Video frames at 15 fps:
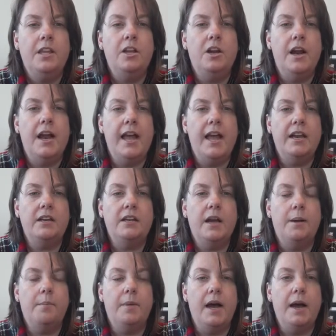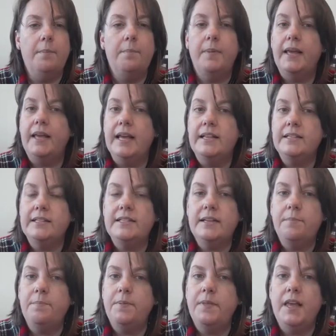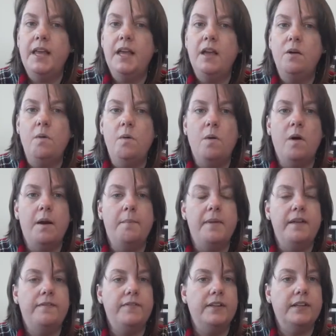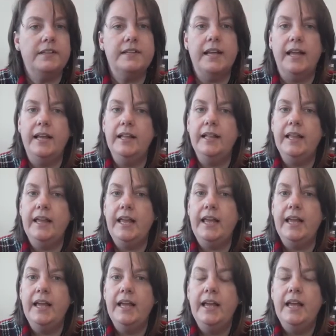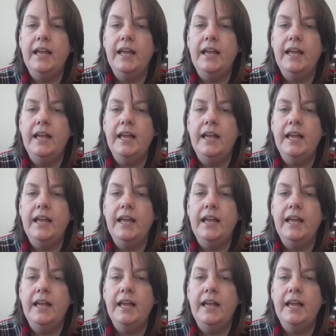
your hand come up against something or it may feel tingly